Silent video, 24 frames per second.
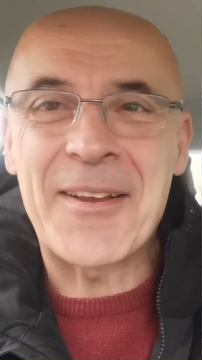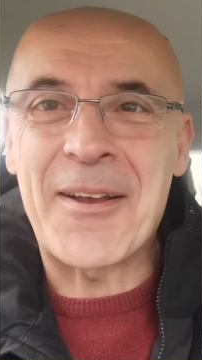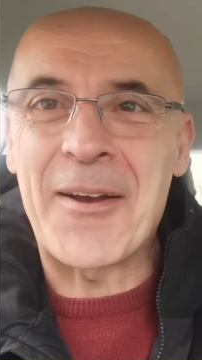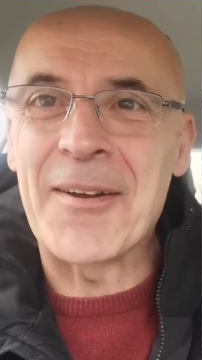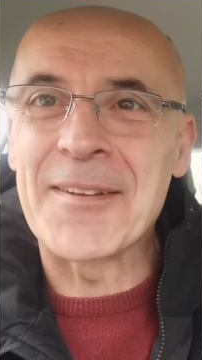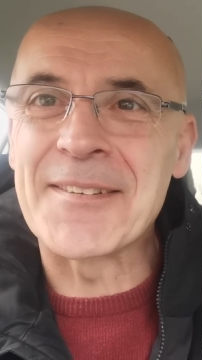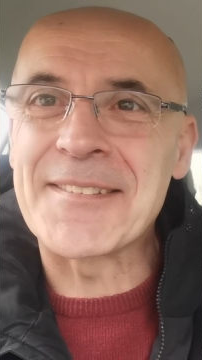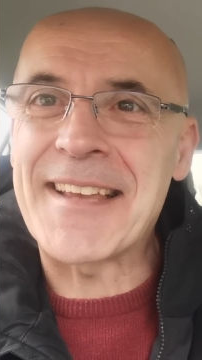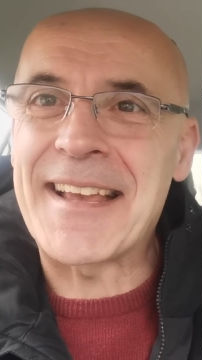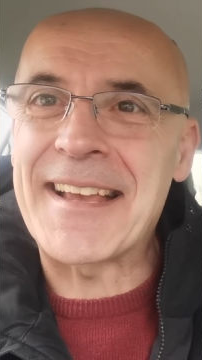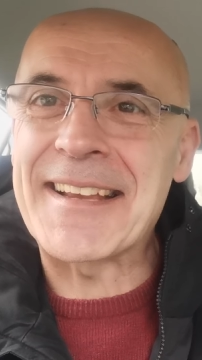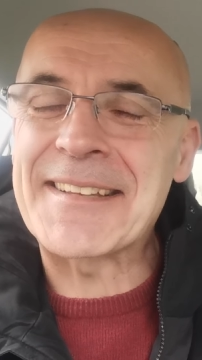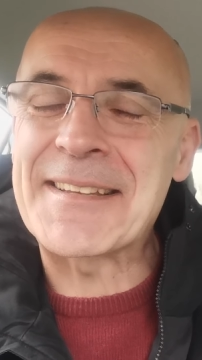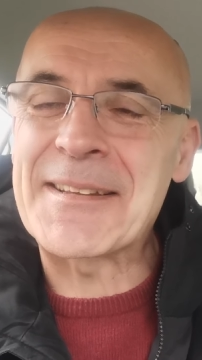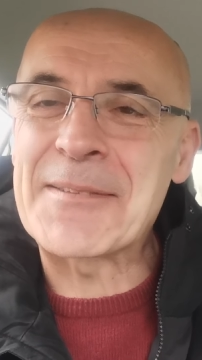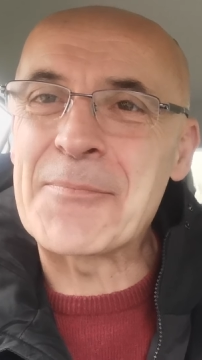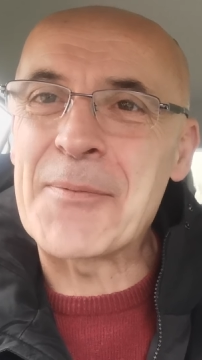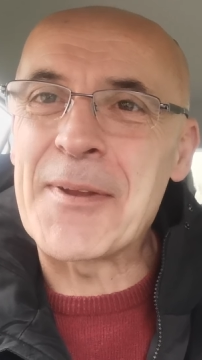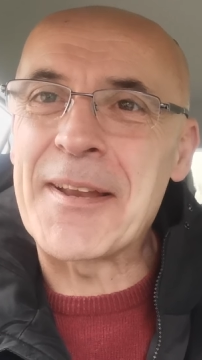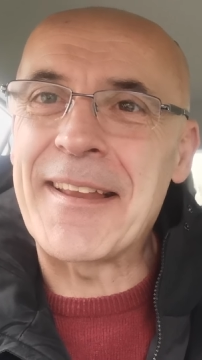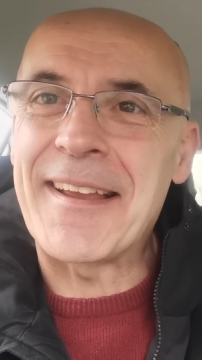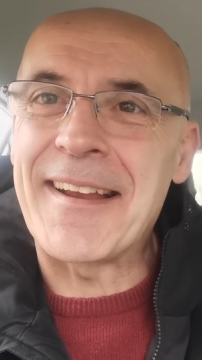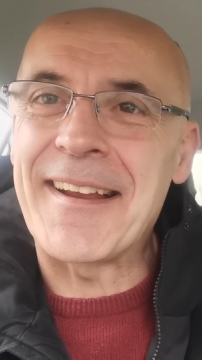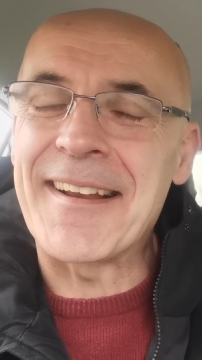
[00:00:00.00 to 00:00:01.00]

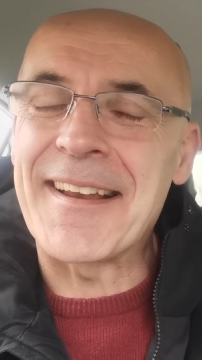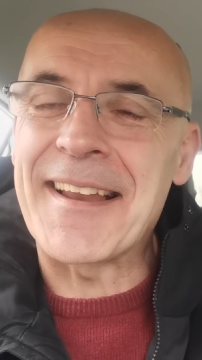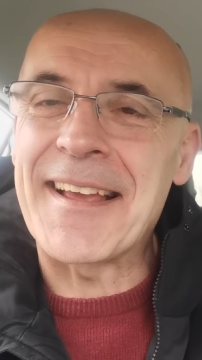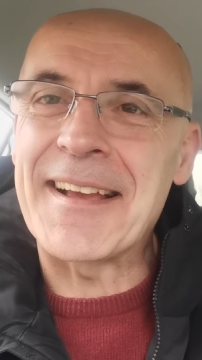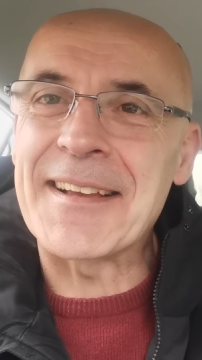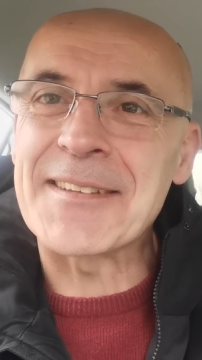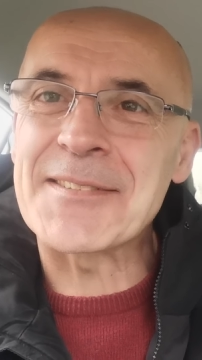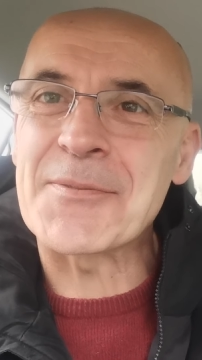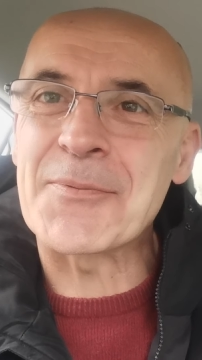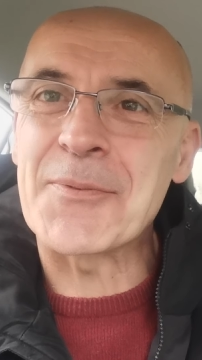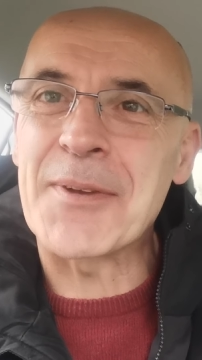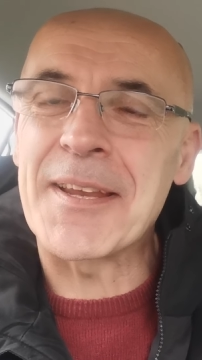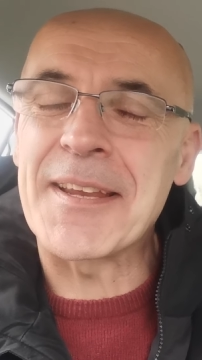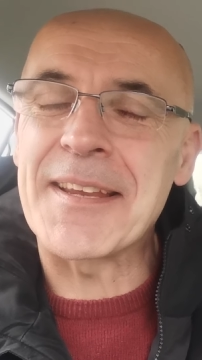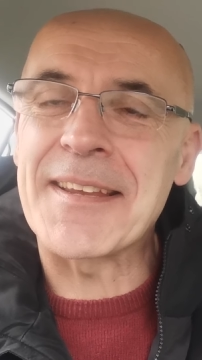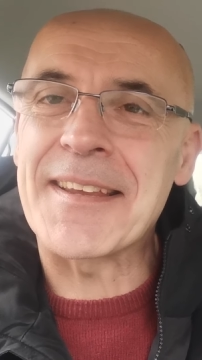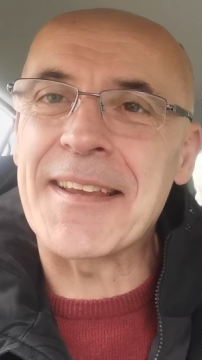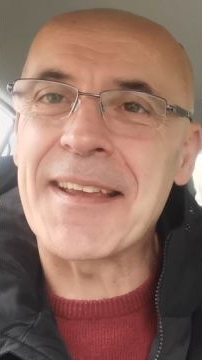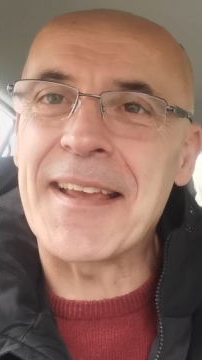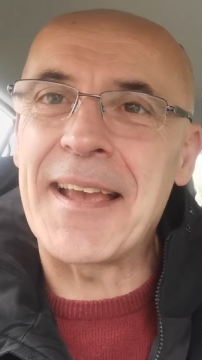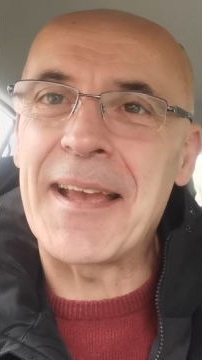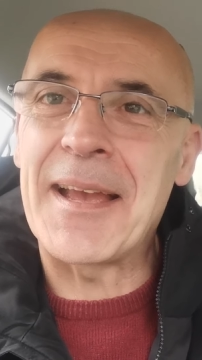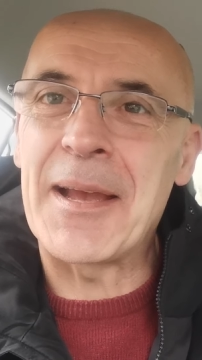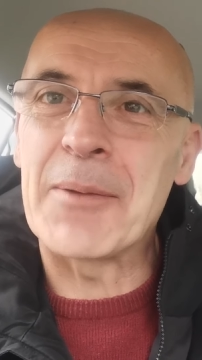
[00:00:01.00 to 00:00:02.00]
contacted me there last
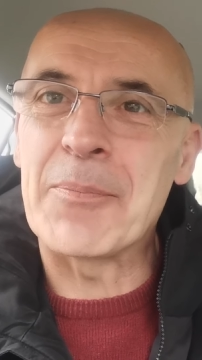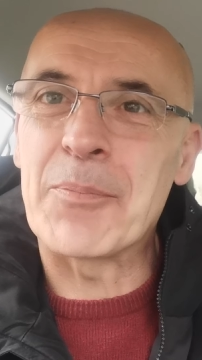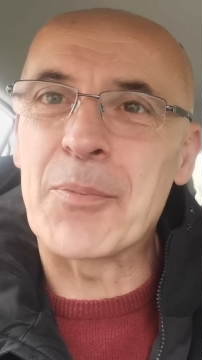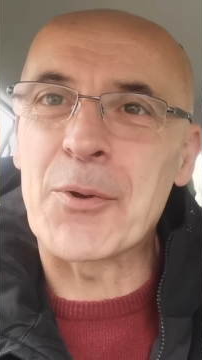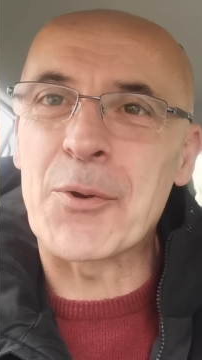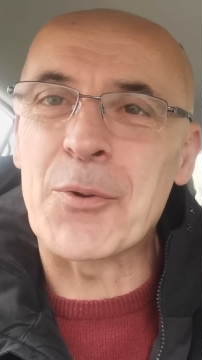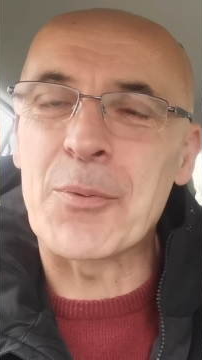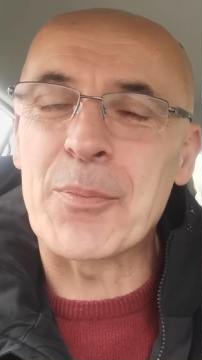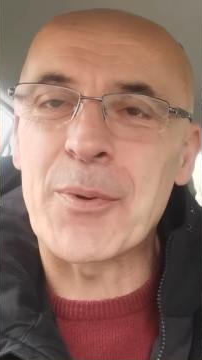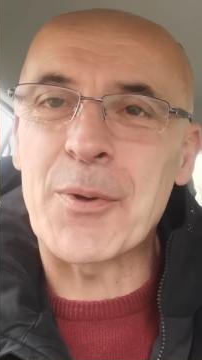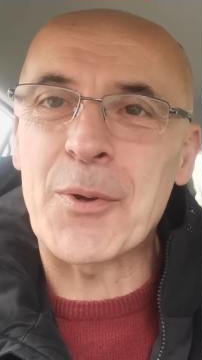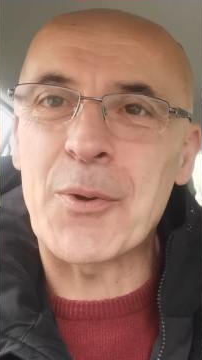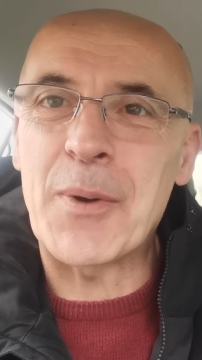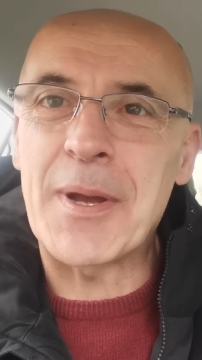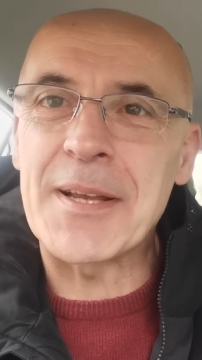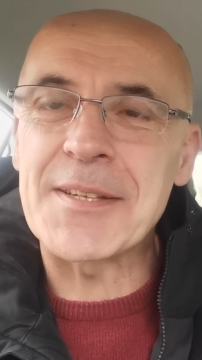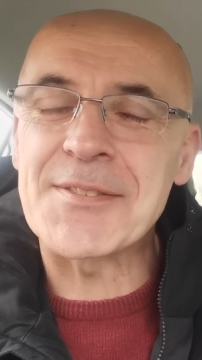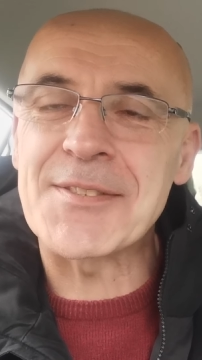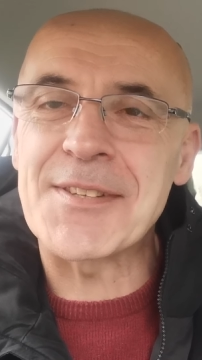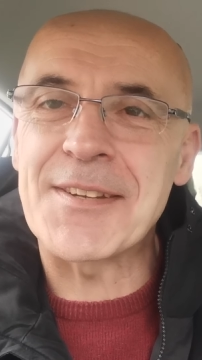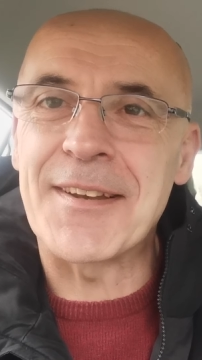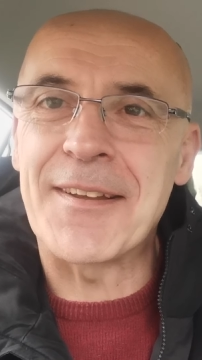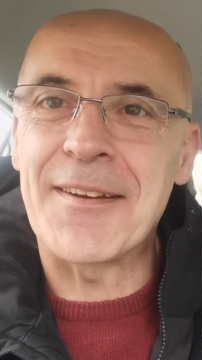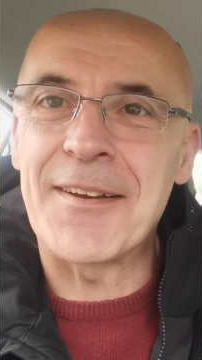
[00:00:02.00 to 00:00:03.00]
week, uh, put up a
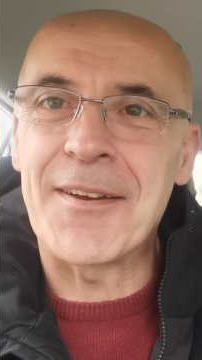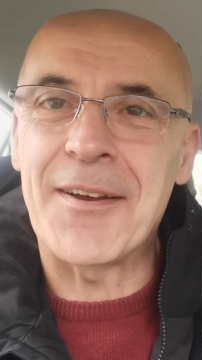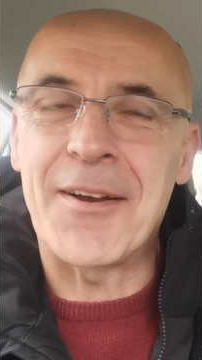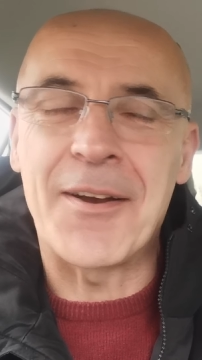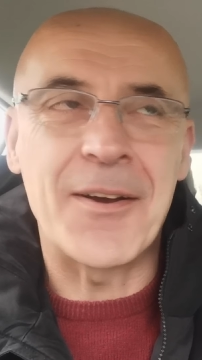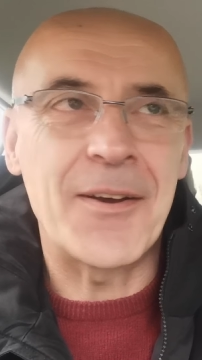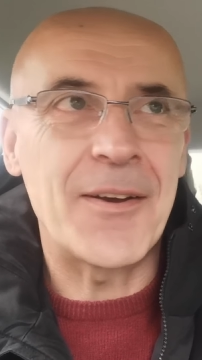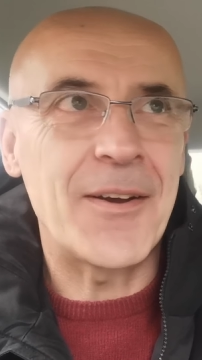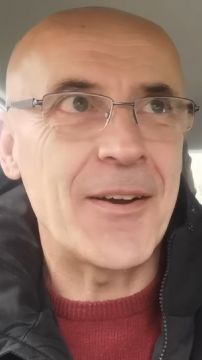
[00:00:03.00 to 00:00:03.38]
question uh,